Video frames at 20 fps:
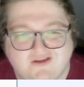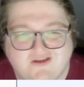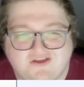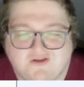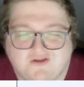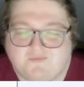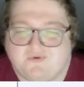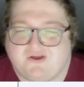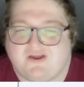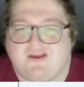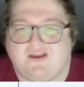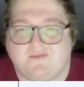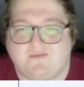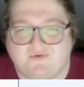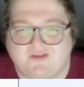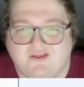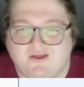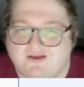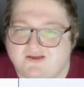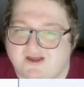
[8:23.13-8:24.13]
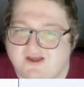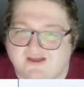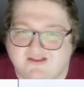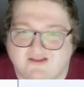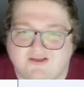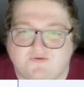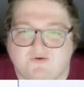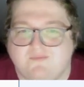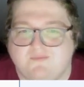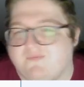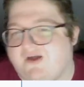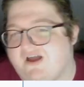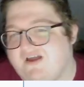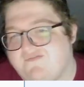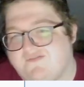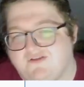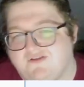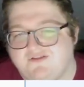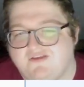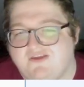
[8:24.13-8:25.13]
bringing up a young guy like Quinton
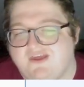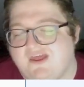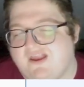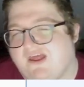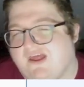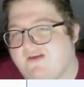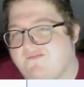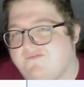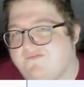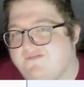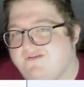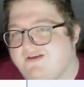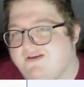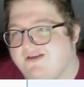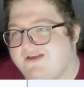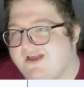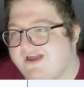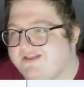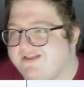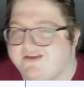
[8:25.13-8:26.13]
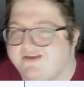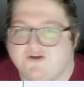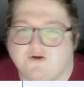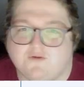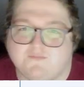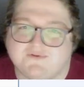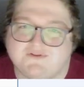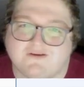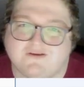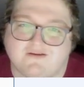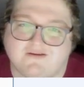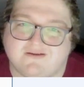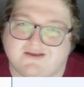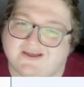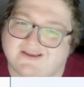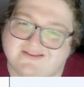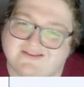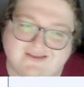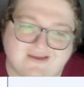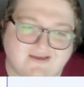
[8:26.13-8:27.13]
Byfield. You can't have a guy like Kopitar
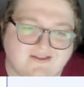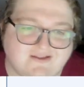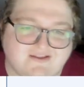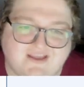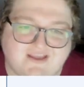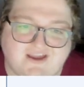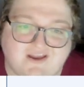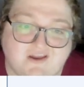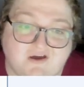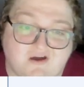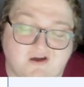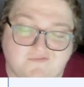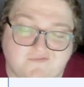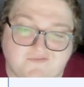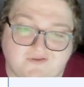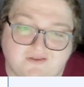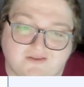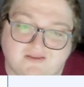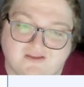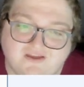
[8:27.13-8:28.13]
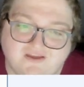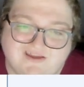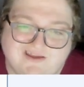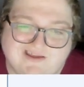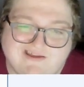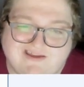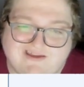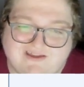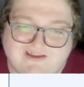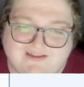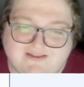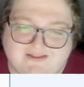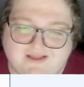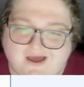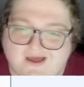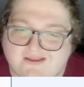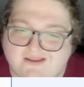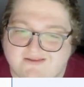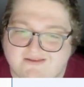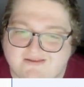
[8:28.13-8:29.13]
kind of taking the night off and
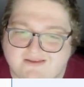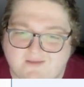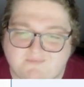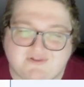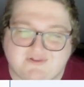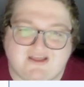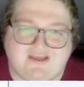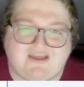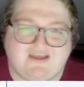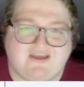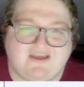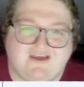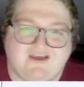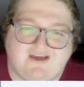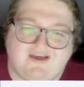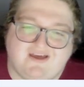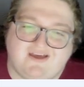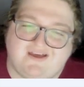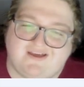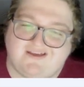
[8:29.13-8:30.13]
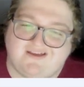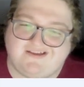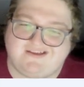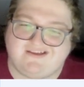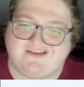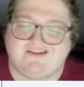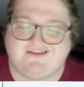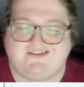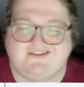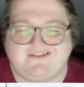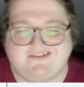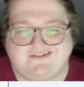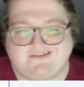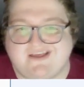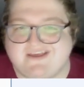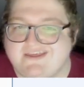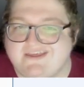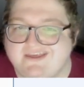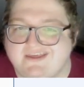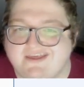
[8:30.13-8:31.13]
not playing
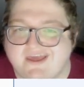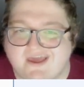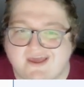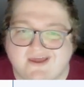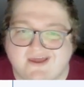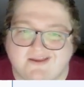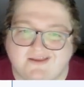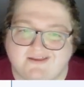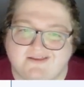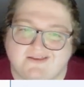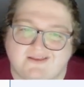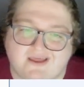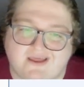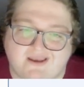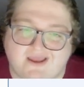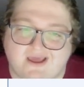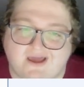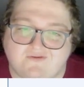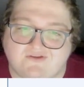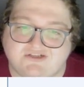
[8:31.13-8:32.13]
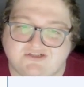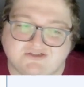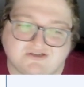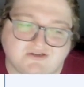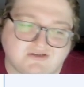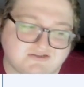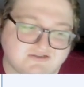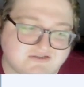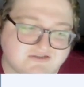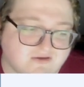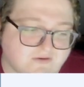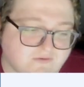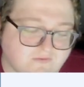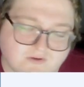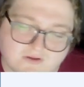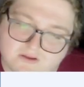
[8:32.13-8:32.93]
like he can and how he should. So